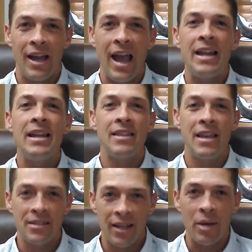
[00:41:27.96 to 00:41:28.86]
and he
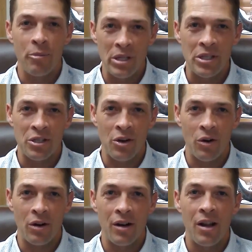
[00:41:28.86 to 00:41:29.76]
thinks like a business
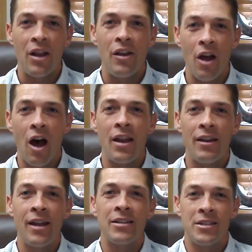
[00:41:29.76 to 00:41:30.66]
owner,
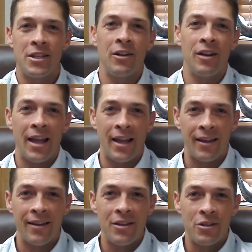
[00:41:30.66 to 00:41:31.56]
not necessarily like
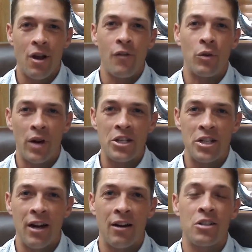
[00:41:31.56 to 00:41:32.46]
a software
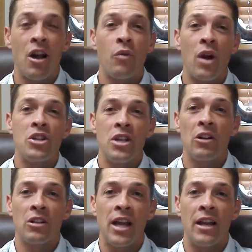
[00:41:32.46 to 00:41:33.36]
engineer. A software
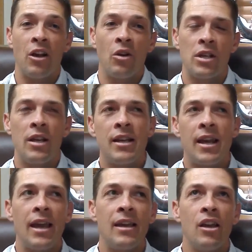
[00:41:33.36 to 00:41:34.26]
engineer looks at it and goes,
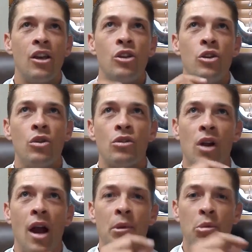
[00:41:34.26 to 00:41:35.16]
okay, you
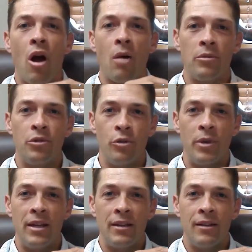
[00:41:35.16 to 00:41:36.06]
describe the problem to
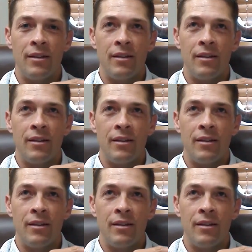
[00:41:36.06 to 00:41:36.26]
me,